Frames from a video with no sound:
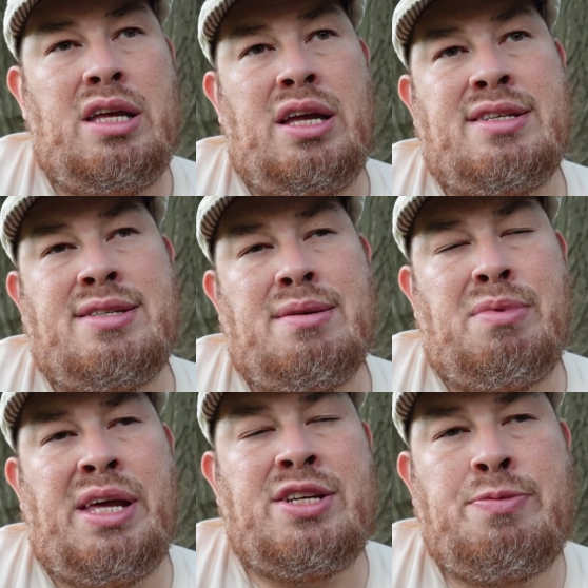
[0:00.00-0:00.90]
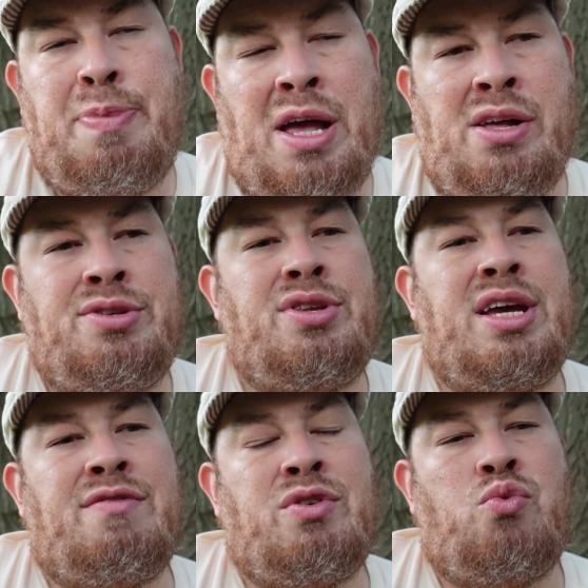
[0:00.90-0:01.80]
It's like a spell, so
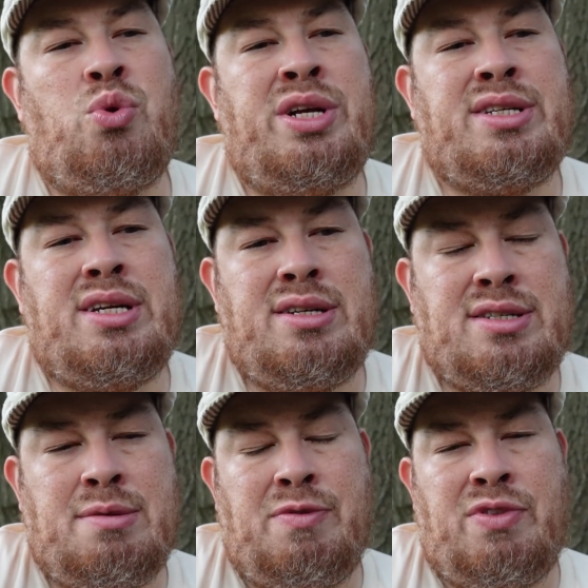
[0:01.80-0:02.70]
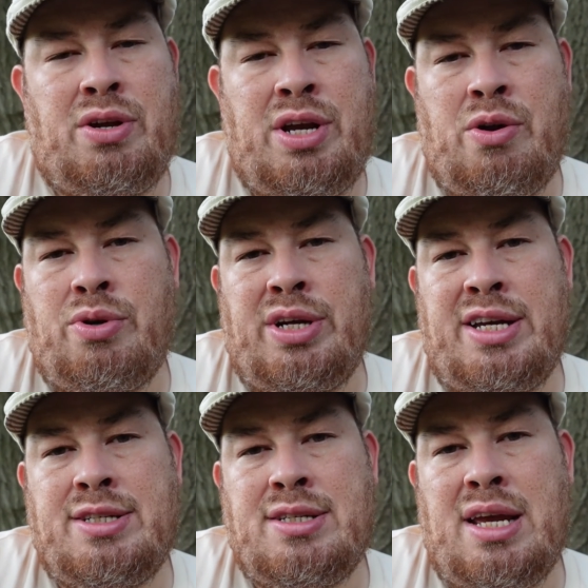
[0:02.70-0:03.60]
they have to risk some of their hero
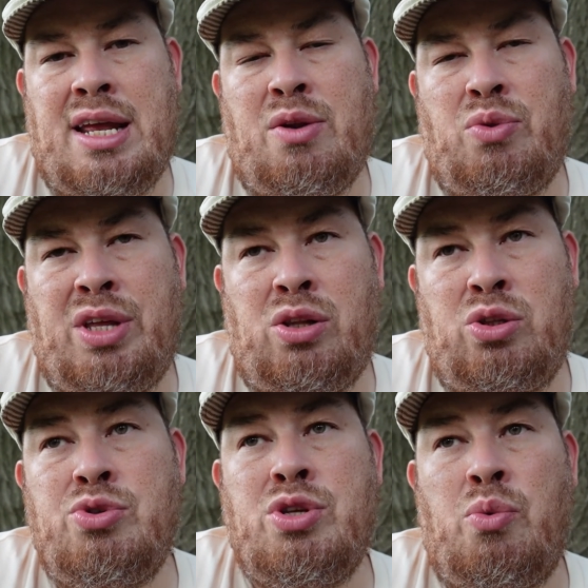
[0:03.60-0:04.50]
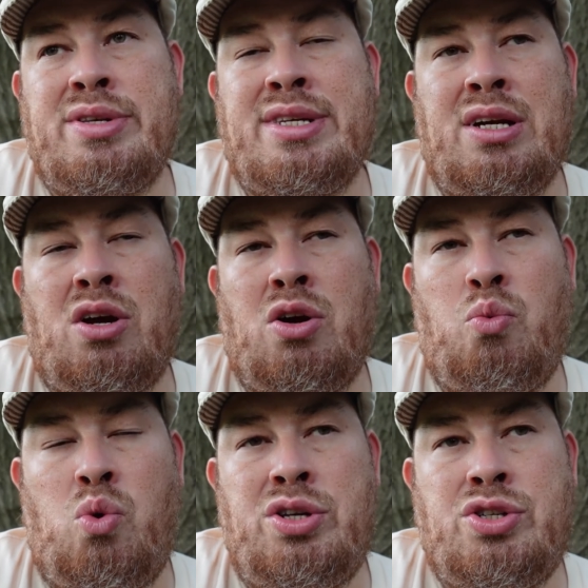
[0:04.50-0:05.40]
dice, and they'll lose the ones that are
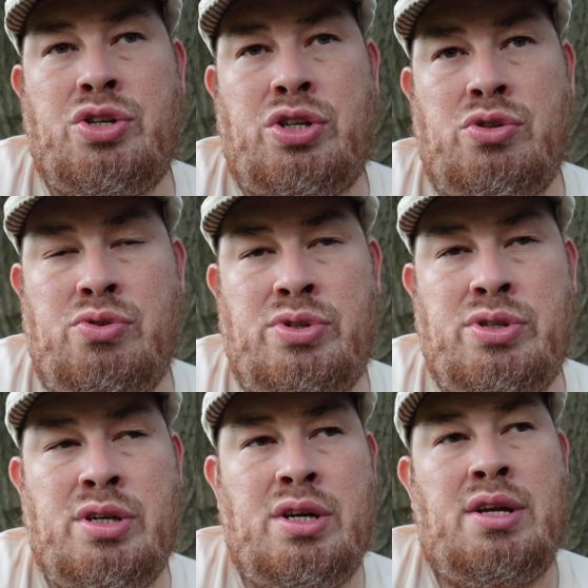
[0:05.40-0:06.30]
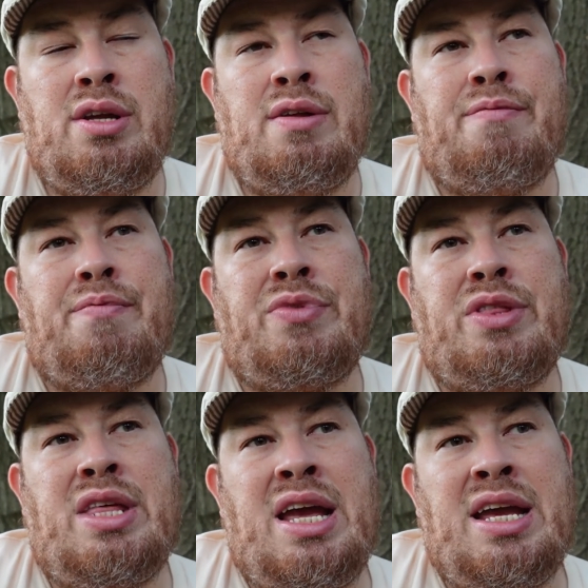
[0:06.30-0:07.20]
on ones or twos.
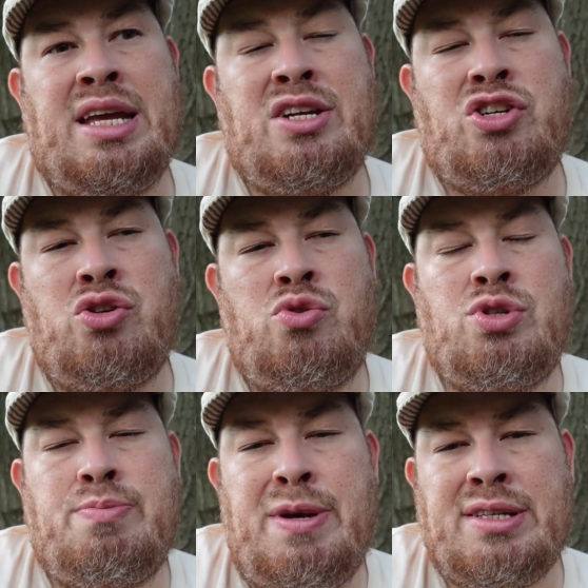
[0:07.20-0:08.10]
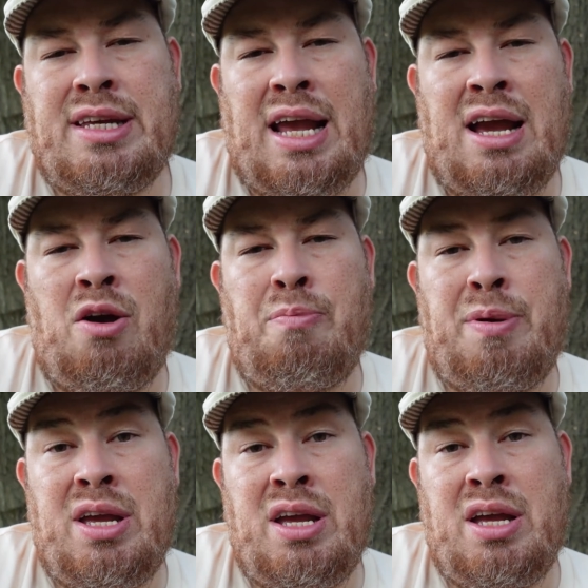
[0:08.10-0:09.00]
They can choose basically how
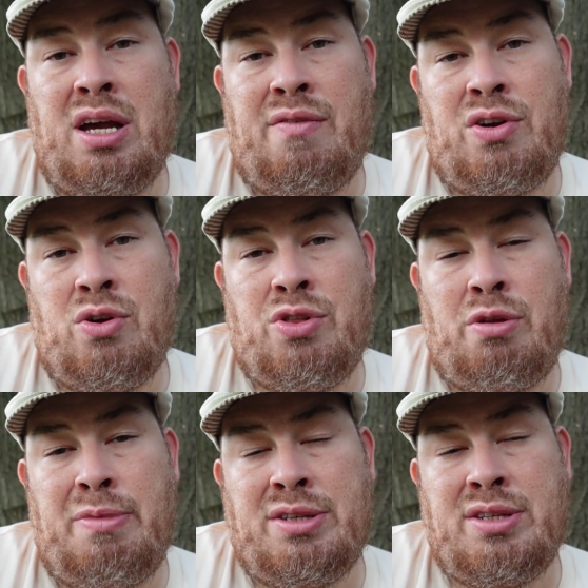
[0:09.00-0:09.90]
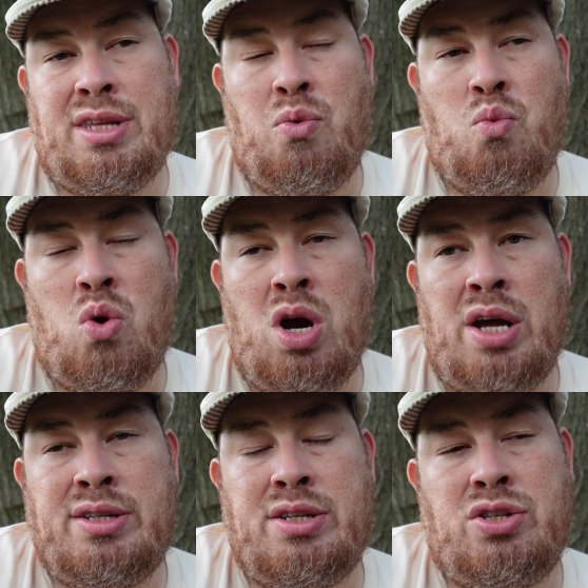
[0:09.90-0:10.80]
big of an Earth Elemental they
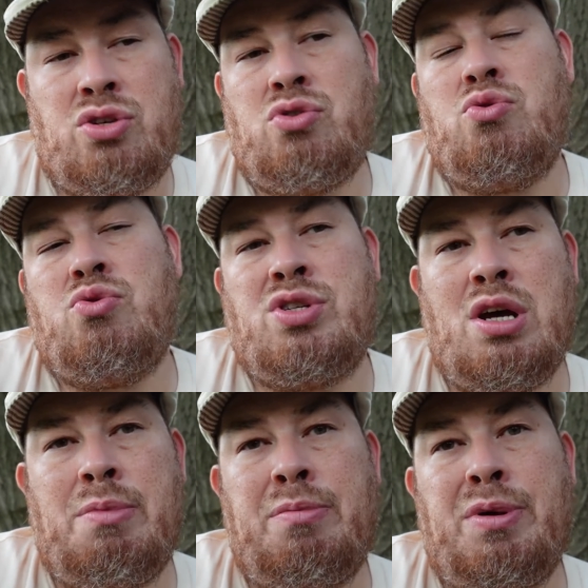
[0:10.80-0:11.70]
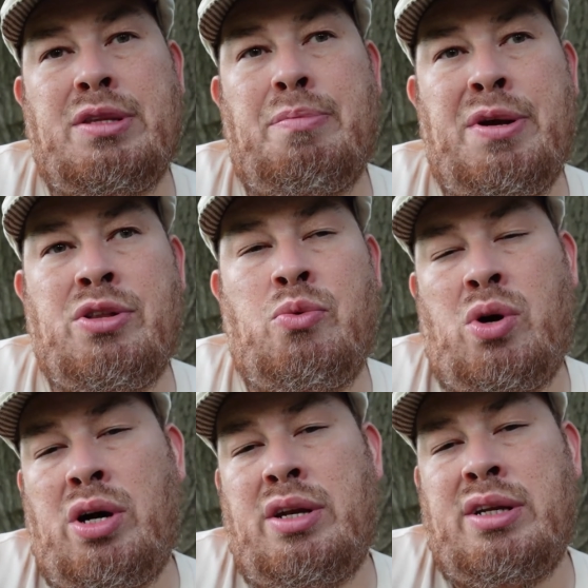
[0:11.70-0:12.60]
want to summon, but the bigger the
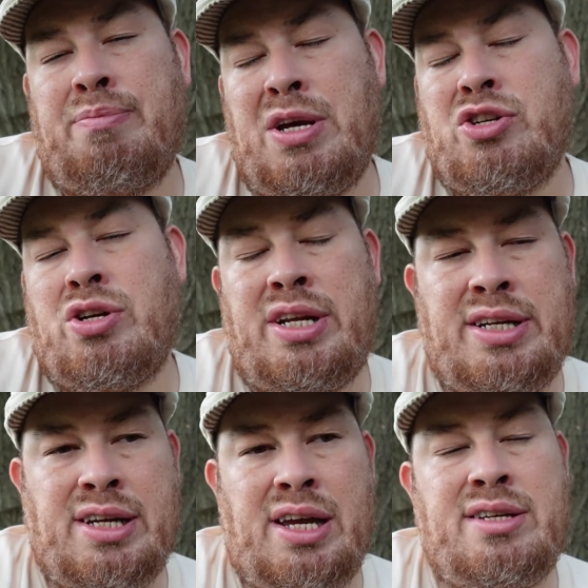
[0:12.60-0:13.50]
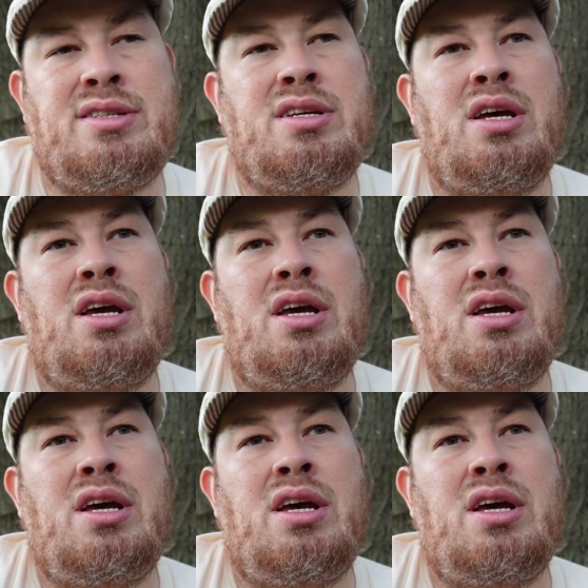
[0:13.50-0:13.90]
one, measured in hit dice,